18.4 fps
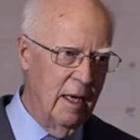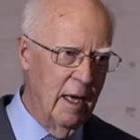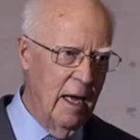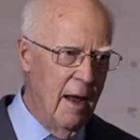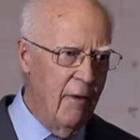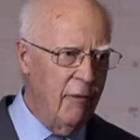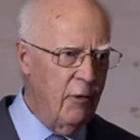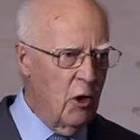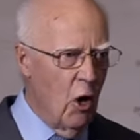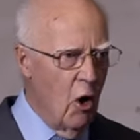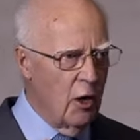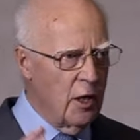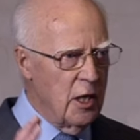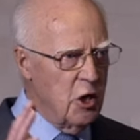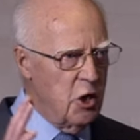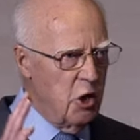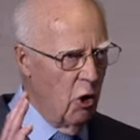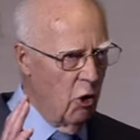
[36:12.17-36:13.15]
If God
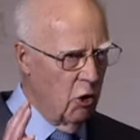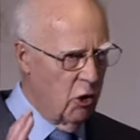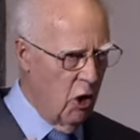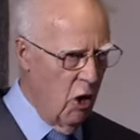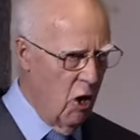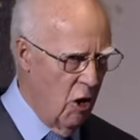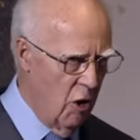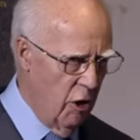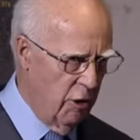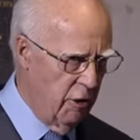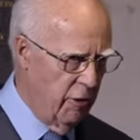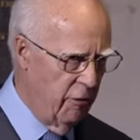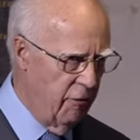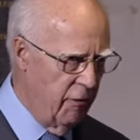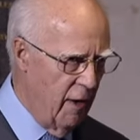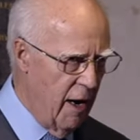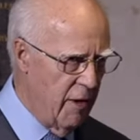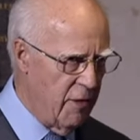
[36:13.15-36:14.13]
is your God,
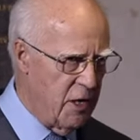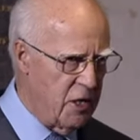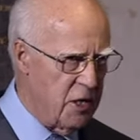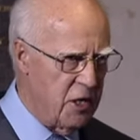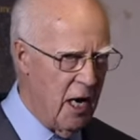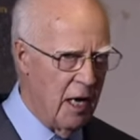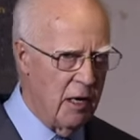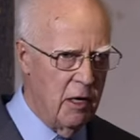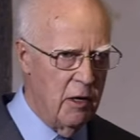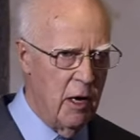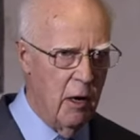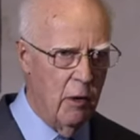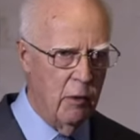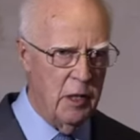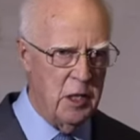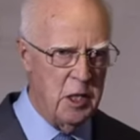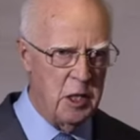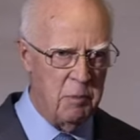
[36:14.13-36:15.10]
Father, Son, and
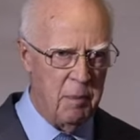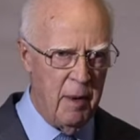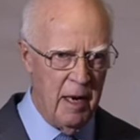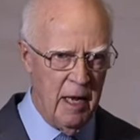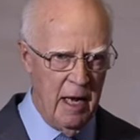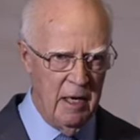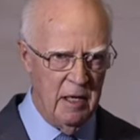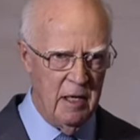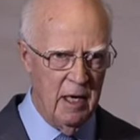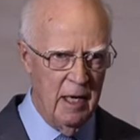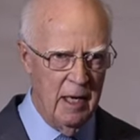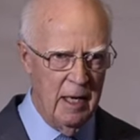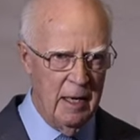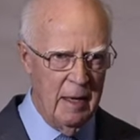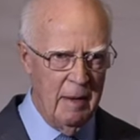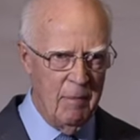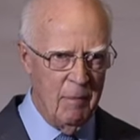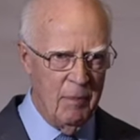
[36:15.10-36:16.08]
Holy Spirit,
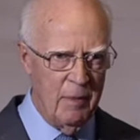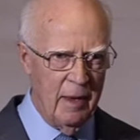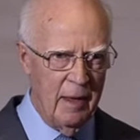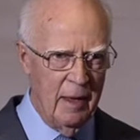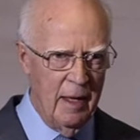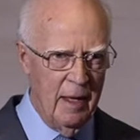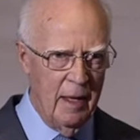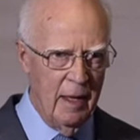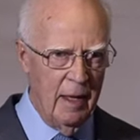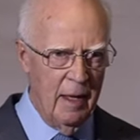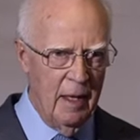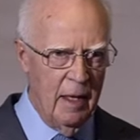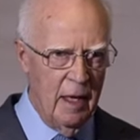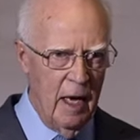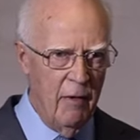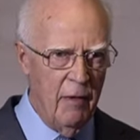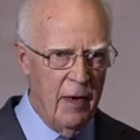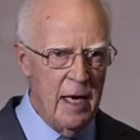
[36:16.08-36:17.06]

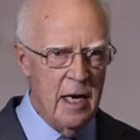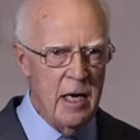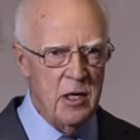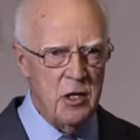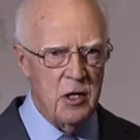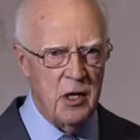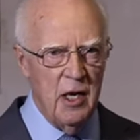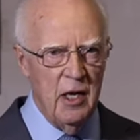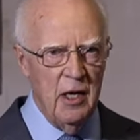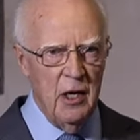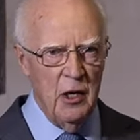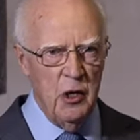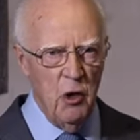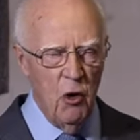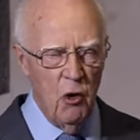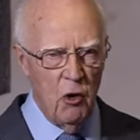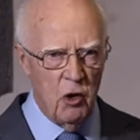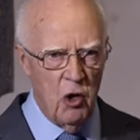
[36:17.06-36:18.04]
if he is
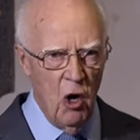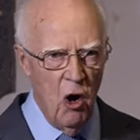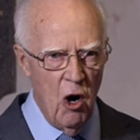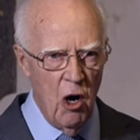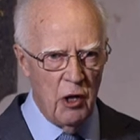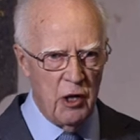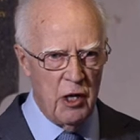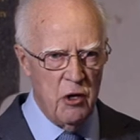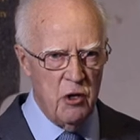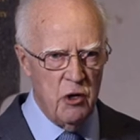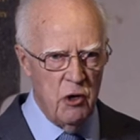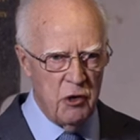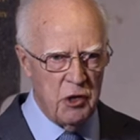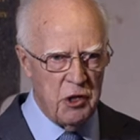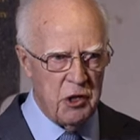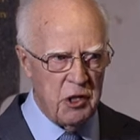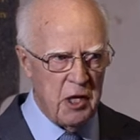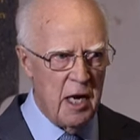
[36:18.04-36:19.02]
your God and your
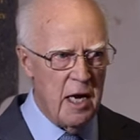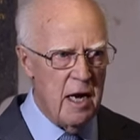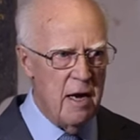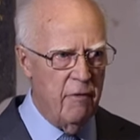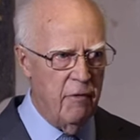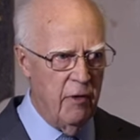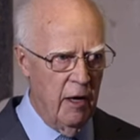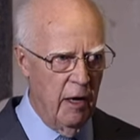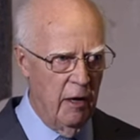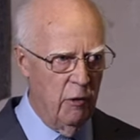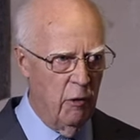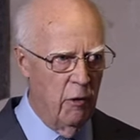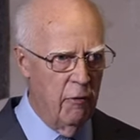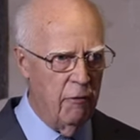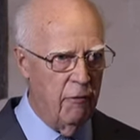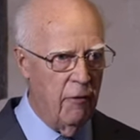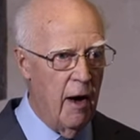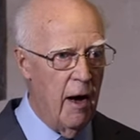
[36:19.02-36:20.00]
Saviour, your
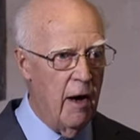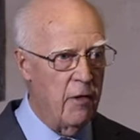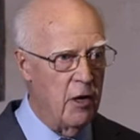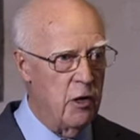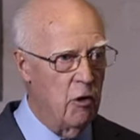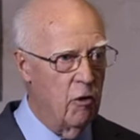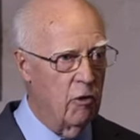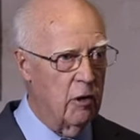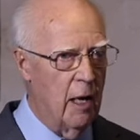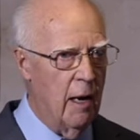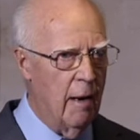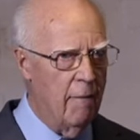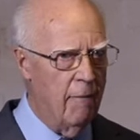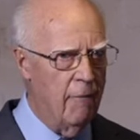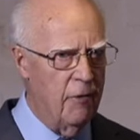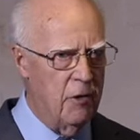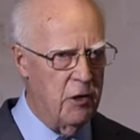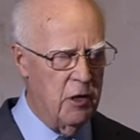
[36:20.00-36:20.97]
Father, your
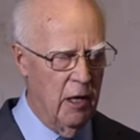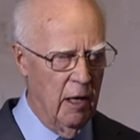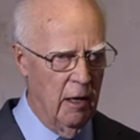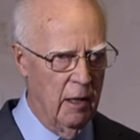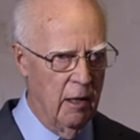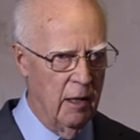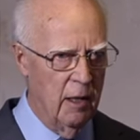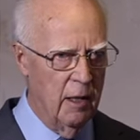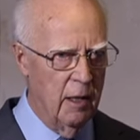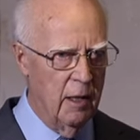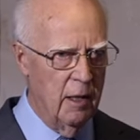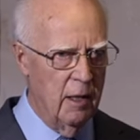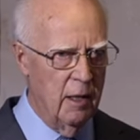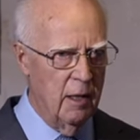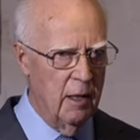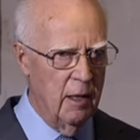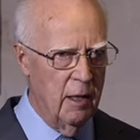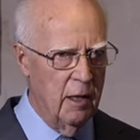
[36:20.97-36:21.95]
Comforter,
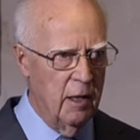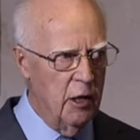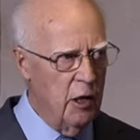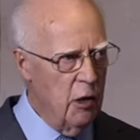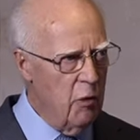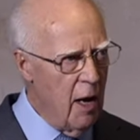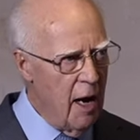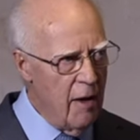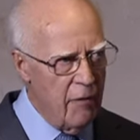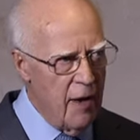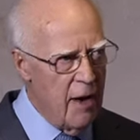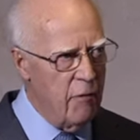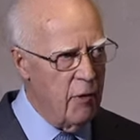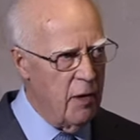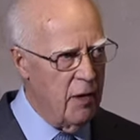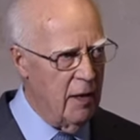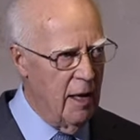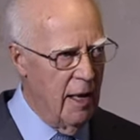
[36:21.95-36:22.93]
you have
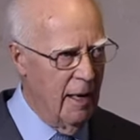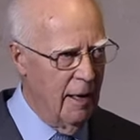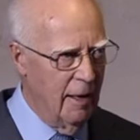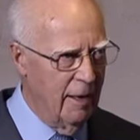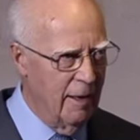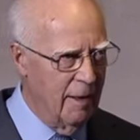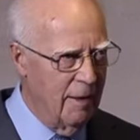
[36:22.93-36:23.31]
everything.